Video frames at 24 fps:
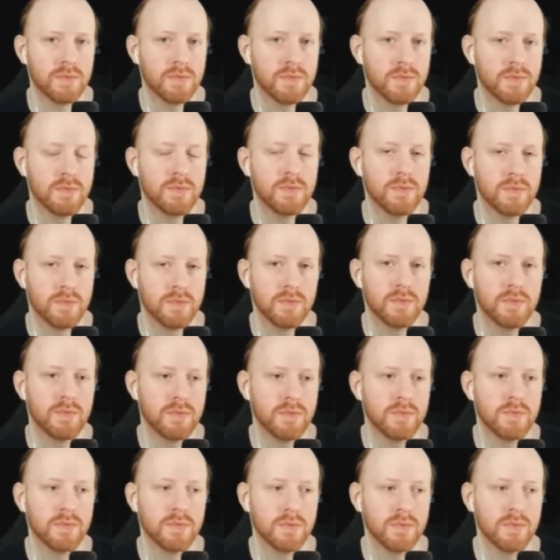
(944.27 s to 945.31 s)

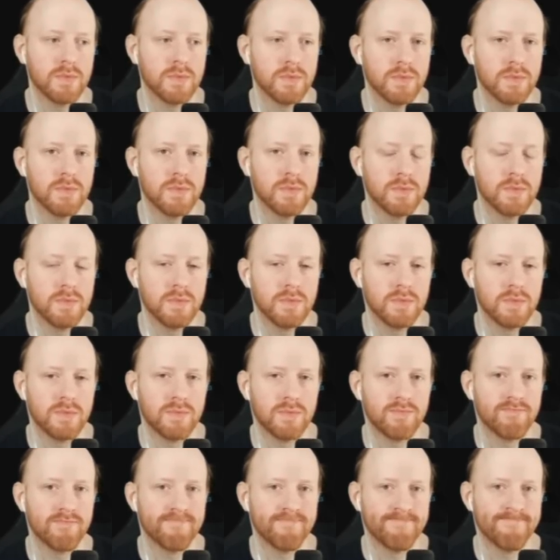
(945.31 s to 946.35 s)

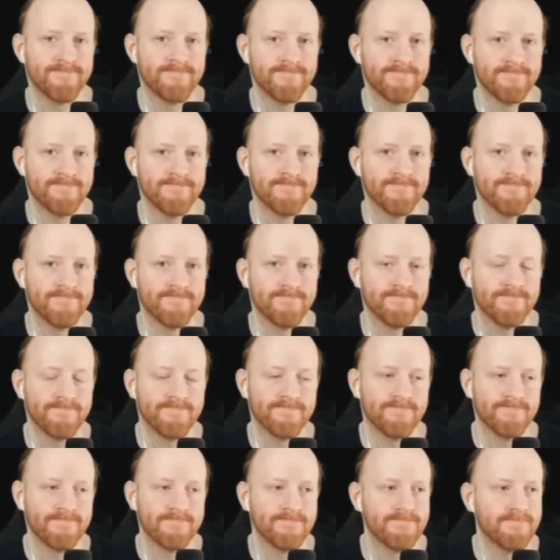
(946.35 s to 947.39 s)

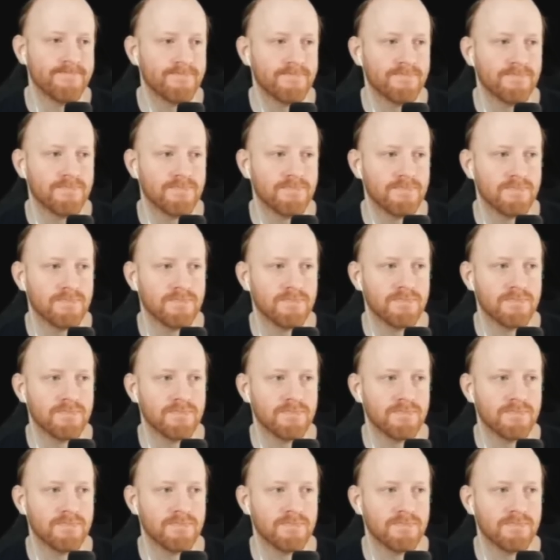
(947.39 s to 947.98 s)
This person isn't speaking.